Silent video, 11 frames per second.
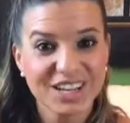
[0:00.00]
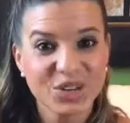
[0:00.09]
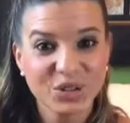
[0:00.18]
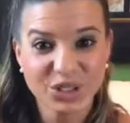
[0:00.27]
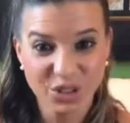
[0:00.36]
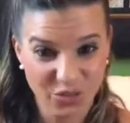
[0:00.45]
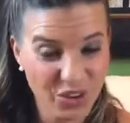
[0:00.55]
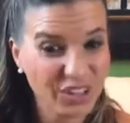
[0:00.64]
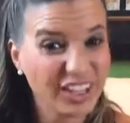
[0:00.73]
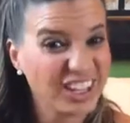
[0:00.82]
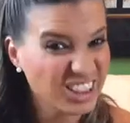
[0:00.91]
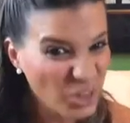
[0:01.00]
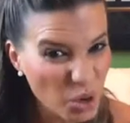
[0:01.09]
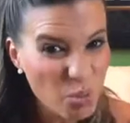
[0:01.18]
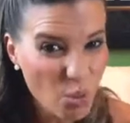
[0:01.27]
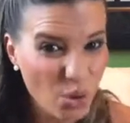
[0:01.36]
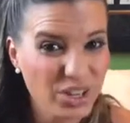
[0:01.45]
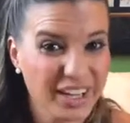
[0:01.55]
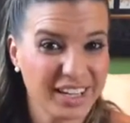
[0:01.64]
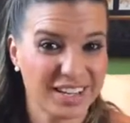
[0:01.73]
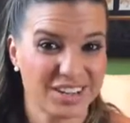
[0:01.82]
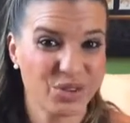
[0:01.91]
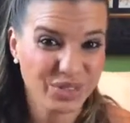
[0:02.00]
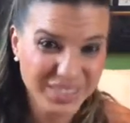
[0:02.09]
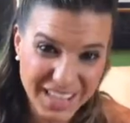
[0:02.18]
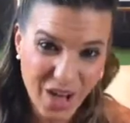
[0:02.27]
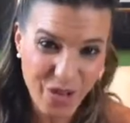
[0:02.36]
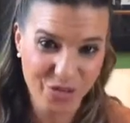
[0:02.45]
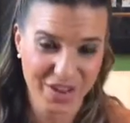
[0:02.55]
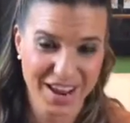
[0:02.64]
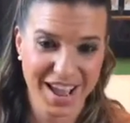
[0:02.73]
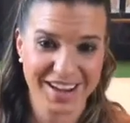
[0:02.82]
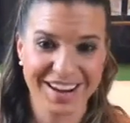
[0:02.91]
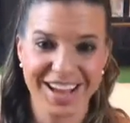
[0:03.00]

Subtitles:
you'll start feeling a little more like yourself again,